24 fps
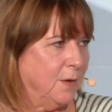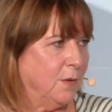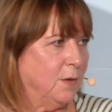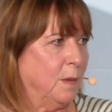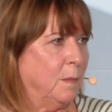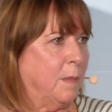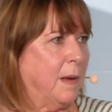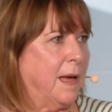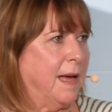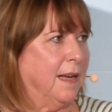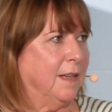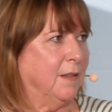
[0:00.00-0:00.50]
on the
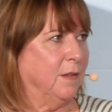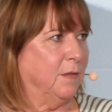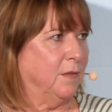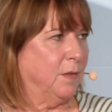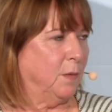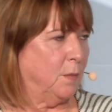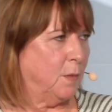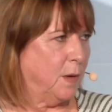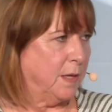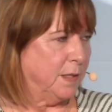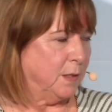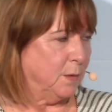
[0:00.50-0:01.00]
back of
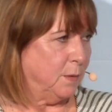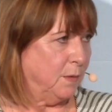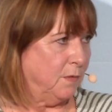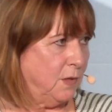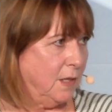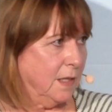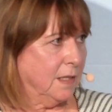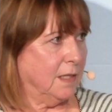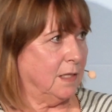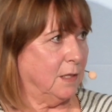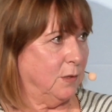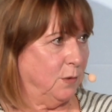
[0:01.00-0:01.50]
the ones we've
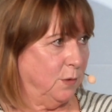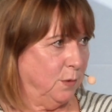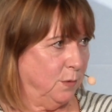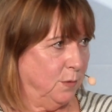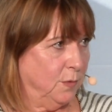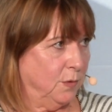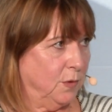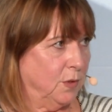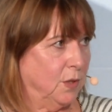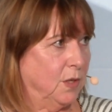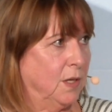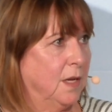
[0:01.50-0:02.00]
just
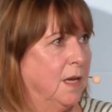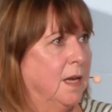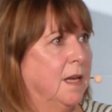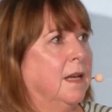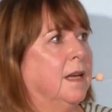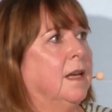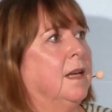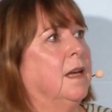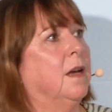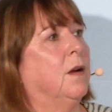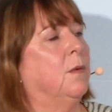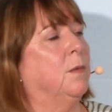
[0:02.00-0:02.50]
launched,
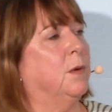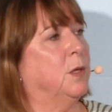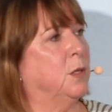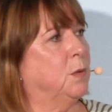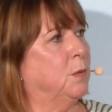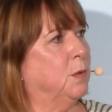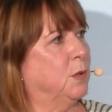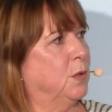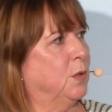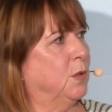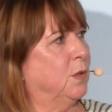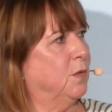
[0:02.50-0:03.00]
which
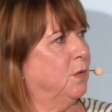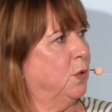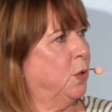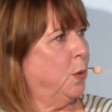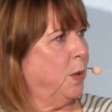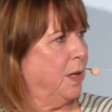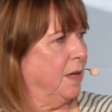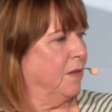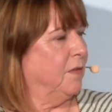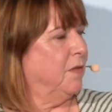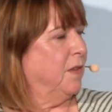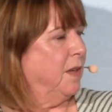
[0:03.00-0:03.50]
were sort of
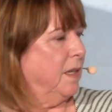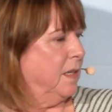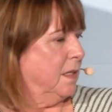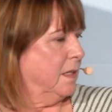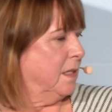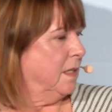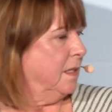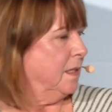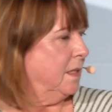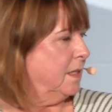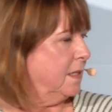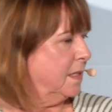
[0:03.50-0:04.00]
quick
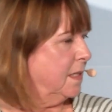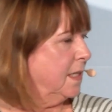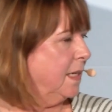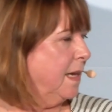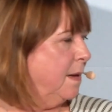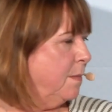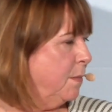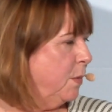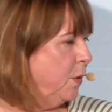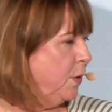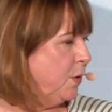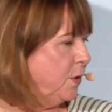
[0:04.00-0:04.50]
fixes to
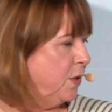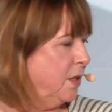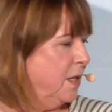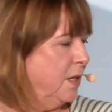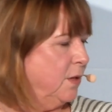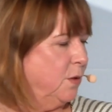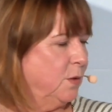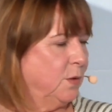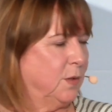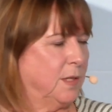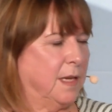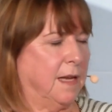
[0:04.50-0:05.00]
get more
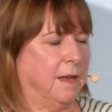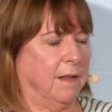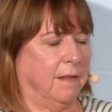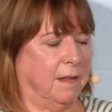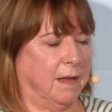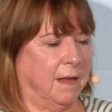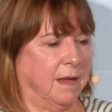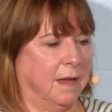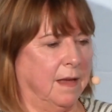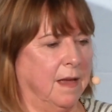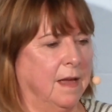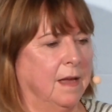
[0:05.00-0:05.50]
skills out
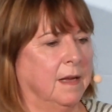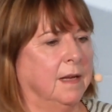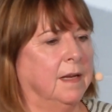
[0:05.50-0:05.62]
there.